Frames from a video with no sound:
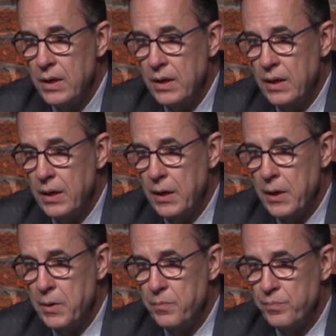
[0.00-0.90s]

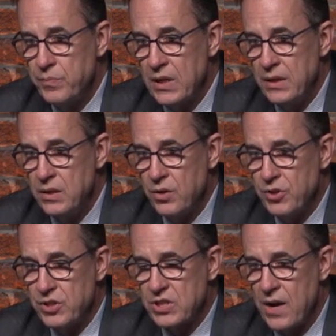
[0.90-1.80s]
And
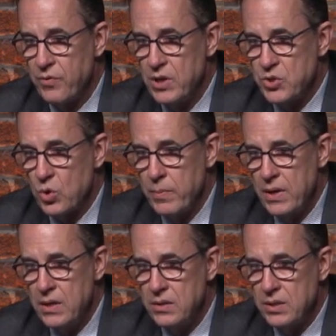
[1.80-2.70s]
the discoveries were
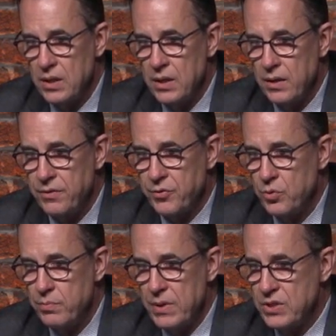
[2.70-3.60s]
made
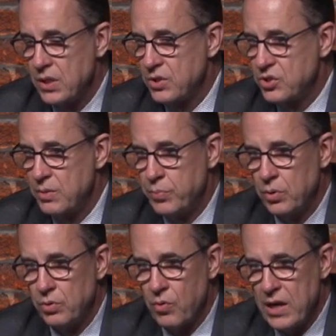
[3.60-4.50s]
through basic,
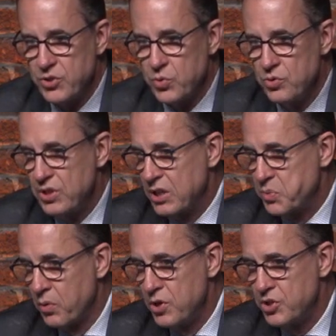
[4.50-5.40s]
simple grassroots
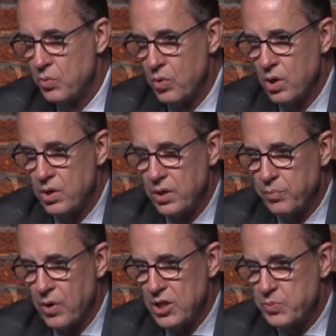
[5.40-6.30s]
exploration
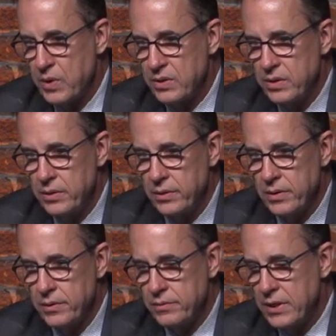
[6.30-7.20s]
work,
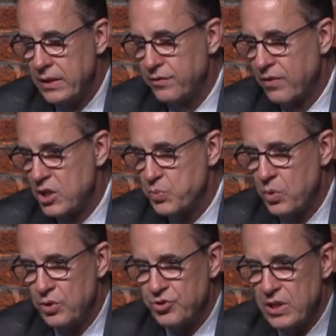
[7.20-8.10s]
prospecting, taking frost
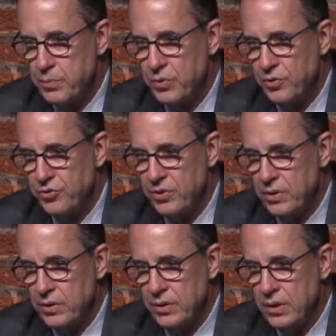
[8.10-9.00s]
boil samples,
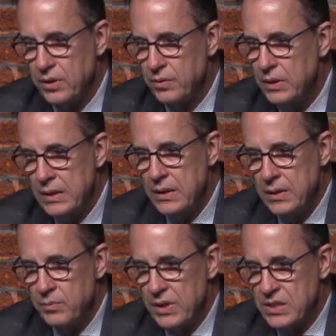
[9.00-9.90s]
and
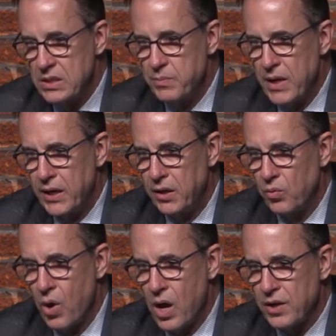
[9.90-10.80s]
basically
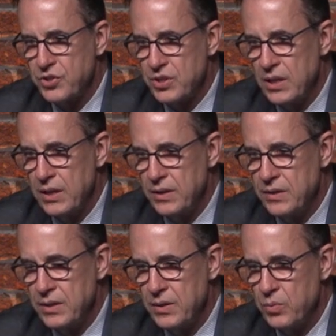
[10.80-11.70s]
banging rocks.
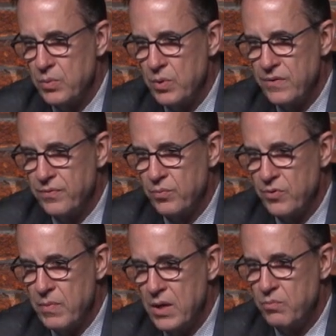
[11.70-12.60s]
And
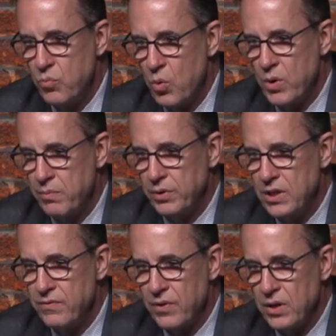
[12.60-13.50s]
we've made what we
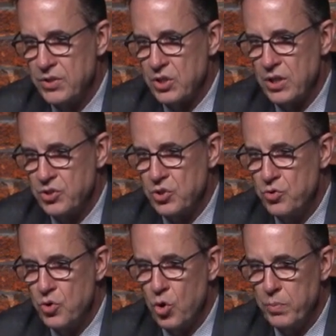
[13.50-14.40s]
believe is a
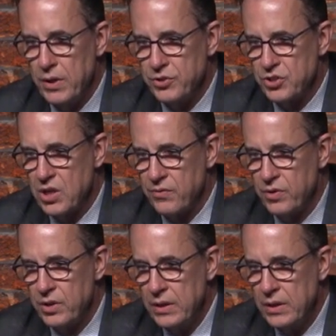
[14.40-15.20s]
new gold belt discovery.